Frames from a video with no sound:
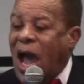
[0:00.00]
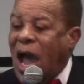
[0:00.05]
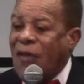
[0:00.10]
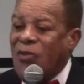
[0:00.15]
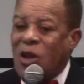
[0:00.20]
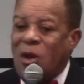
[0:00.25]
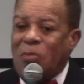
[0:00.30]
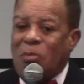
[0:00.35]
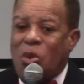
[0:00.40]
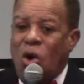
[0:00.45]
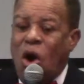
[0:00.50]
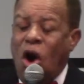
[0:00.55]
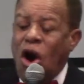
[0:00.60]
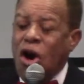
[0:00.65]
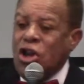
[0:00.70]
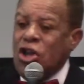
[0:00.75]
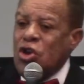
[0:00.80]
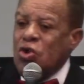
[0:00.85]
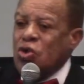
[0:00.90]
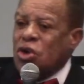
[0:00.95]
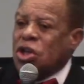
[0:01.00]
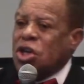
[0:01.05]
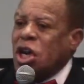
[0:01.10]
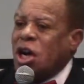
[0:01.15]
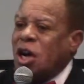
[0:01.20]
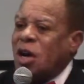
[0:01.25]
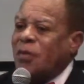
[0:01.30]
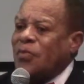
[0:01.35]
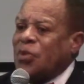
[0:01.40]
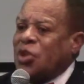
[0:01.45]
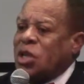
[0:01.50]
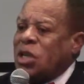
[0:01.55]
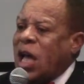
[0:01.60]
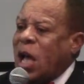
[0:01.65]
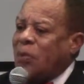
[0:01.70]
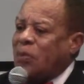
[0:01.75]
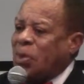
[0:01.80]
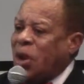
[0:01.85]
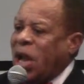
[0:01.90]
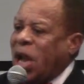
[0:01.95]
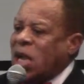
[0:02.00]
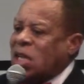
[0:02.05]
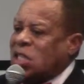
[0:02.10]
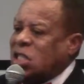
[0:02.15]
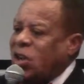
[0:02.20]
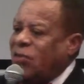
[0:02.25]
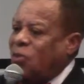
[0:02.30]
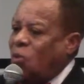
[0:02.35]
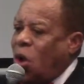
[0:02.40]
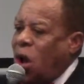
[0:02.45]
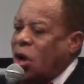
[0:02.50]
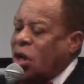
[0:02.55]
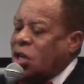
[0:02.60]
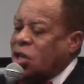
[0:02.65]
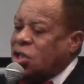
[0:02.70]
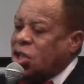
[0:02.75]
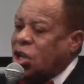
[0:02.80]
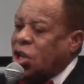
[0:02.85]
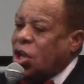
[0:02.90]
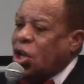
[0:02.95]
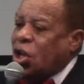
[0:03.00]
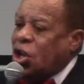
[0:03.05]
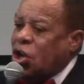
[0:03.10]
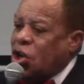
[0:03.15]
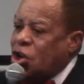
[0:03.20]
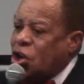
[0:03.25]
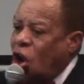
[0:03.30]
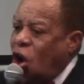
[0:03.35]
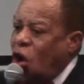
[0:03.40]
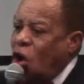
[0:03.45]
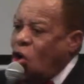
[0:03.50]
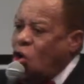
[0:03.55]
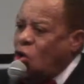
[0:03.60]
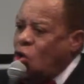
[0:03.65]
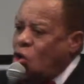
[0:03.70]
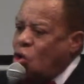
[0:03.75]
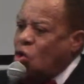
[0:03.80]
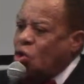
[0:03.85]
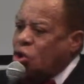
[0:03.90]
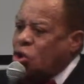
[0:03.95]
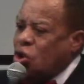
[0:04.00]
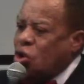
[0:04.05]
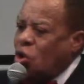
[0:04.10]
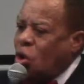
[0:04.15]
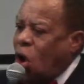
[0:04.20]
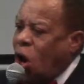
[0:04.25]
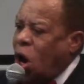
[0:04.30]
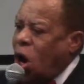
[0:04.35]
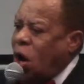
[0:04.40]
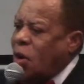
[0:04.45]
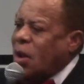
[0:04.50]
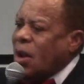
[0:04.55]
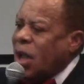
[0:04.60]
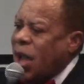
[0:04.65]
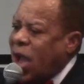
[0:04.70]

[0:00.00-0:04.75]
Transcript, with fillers: And the more you come to that place of wanting to know who you are